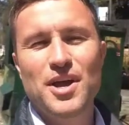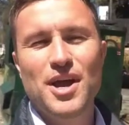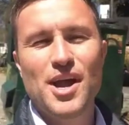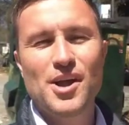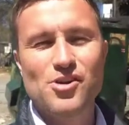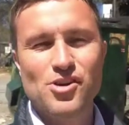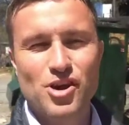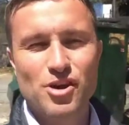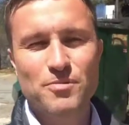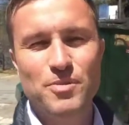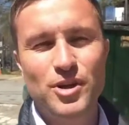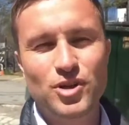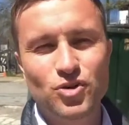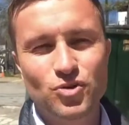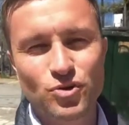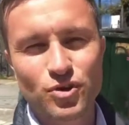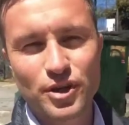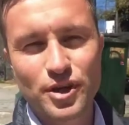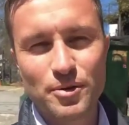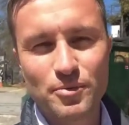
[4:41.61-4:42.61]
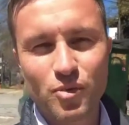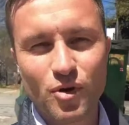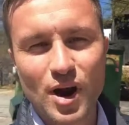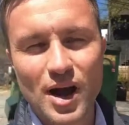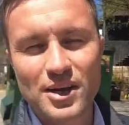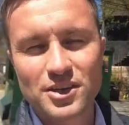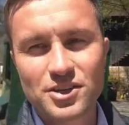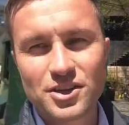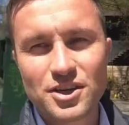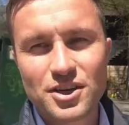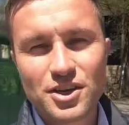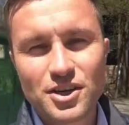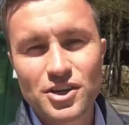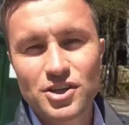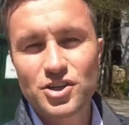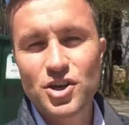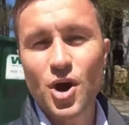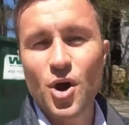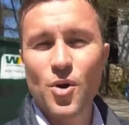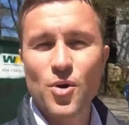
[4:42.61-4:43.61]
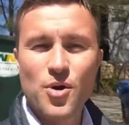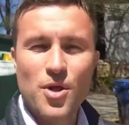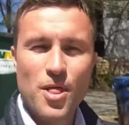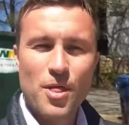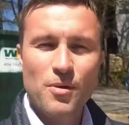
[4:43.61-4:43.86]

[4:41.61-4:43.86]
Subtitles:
and you're going to be truly impressed. So